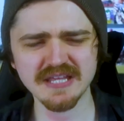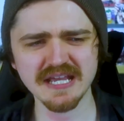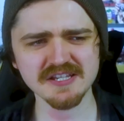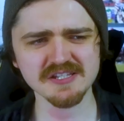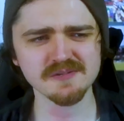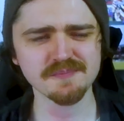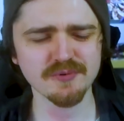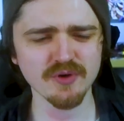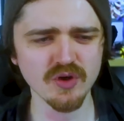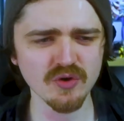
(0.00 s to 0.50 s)

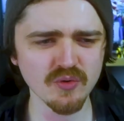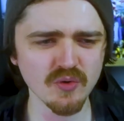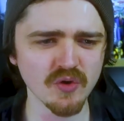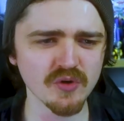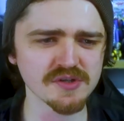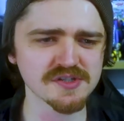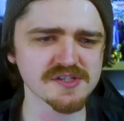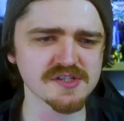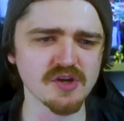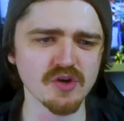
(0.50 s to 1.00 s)
Despero
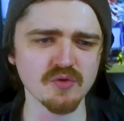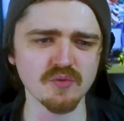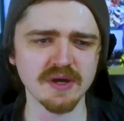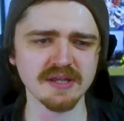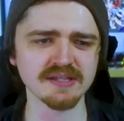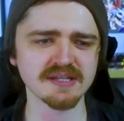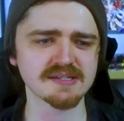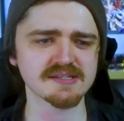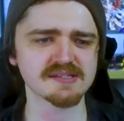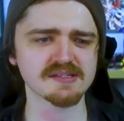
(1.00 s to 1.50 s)
also,
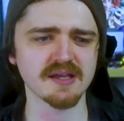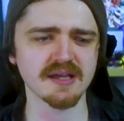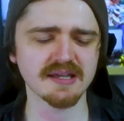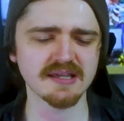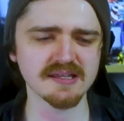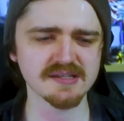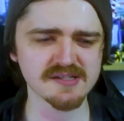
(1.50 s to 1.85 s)
when this like